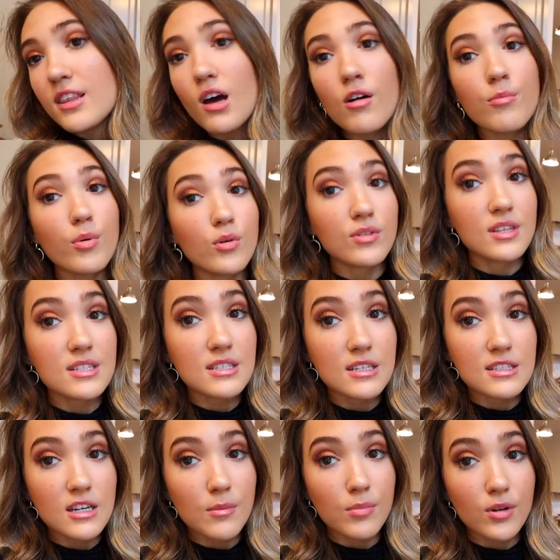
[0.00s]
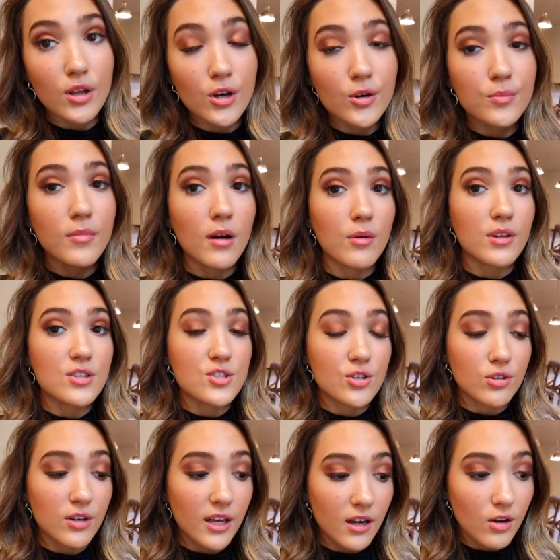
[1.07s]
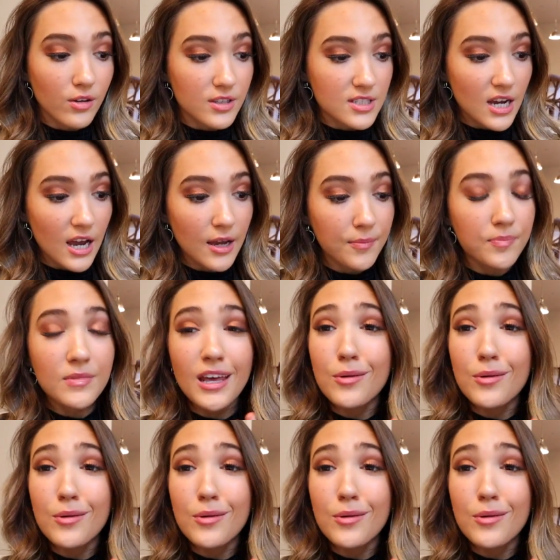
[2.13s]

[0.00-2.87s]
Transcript: I'll have both these linked down below. I wear this turtleneck all the time.